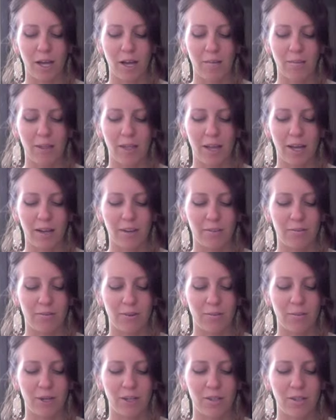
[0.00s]
Amalek
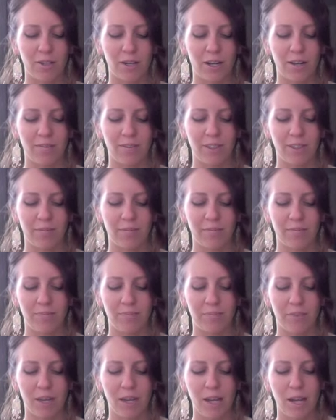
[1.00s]
from under heaven."
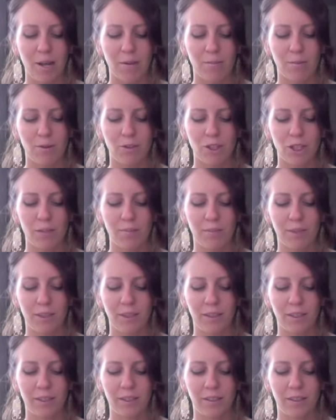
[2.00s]
Moshe
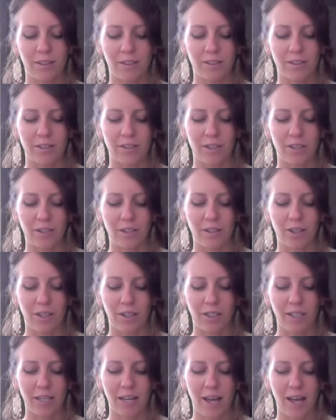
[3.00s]
built an altar,
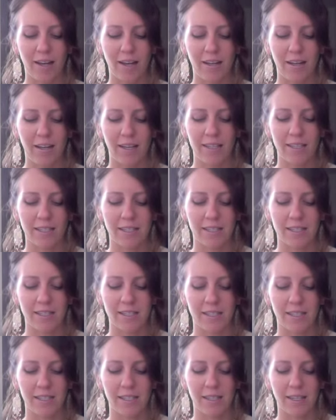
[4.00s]
called it Adonai
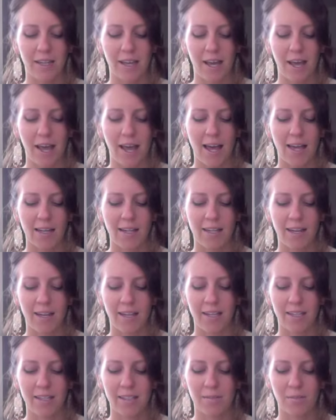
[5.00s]
Nisi,
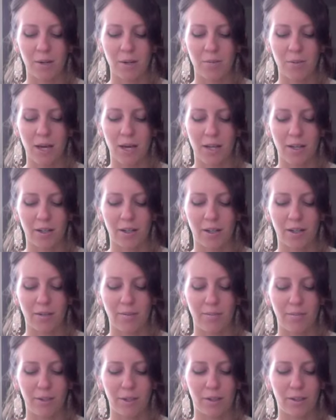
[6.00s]
Adonai is my banner,
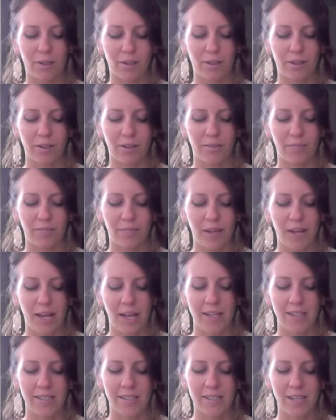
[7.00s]
miracle,
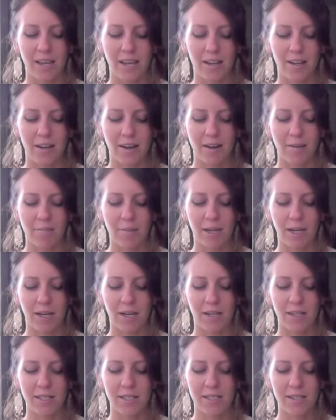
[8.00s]
and said,
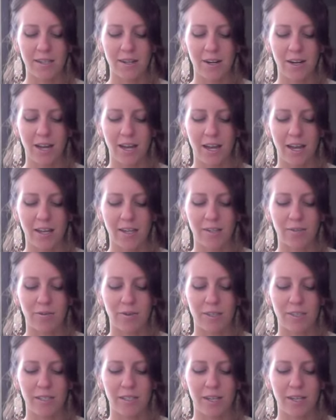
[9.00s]
"Because their hand
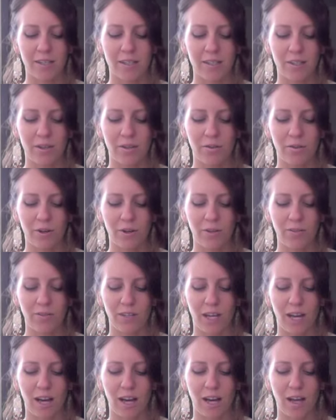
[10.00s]
was against the throne of
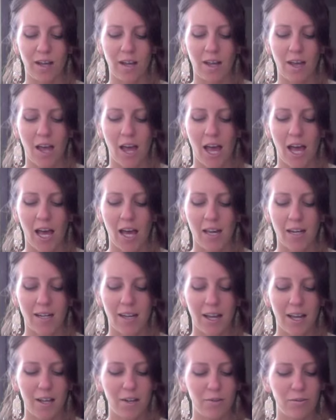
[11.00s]
Yah,
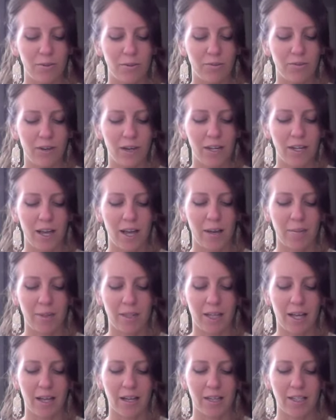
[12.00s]
Adonai will fight
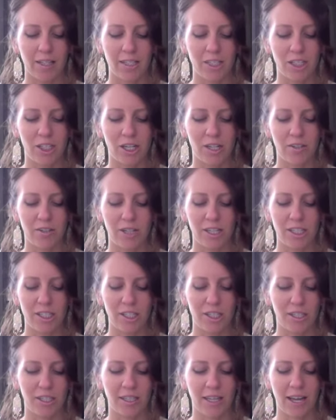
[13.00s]
Amalek
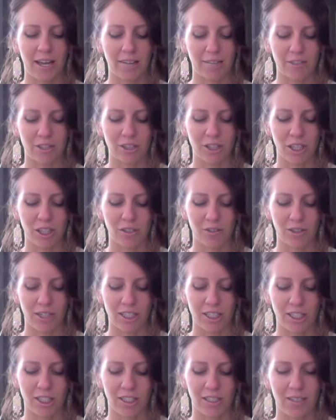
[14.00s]
generation after
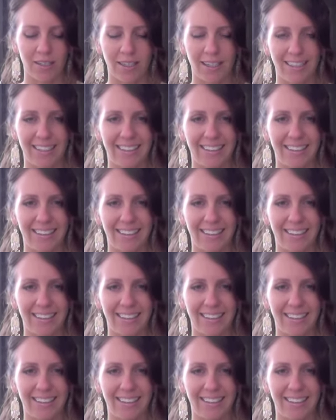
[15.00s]
generation."